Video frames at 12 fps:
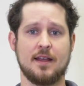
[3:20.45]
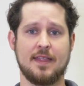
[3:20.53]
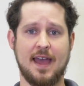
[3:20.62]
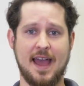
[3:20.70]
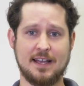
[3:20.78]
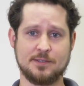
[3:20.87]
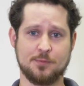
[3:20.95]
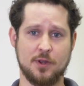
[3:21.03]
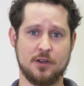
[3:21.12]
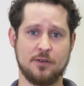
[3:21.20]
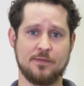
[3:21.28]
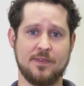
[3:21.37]
The
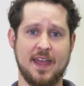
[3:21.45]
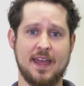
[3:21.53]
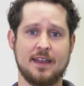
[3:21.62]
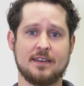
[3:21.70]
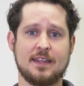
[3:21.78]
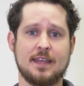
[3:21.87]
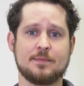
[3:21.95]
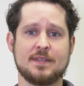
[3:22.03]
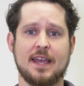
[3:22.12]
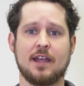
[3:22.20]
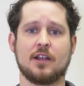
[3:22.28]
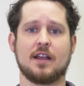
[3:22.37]
aspirator fan keeps
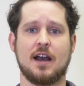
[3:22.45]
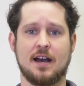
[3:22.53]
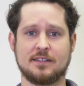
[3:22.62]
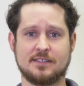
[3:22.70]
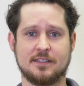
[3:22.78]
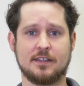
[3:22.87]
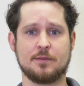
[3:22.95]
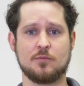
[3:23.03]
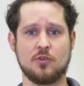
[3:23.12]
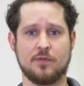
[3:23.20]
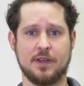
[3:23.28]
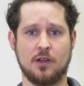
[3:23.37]
air constantly
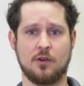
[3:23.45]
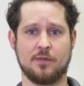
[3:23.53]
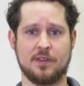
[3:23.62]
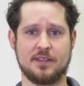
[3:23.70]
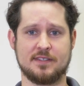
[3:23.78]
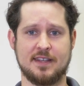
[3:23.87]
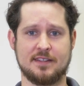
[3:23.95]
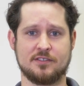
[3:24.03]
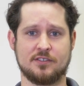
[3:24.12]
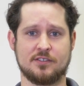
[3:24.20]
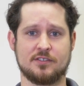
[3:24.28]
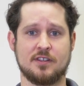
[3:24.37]
moving over the
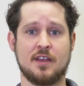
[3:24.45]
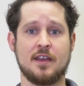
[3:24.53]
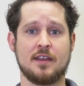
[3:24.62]
sensors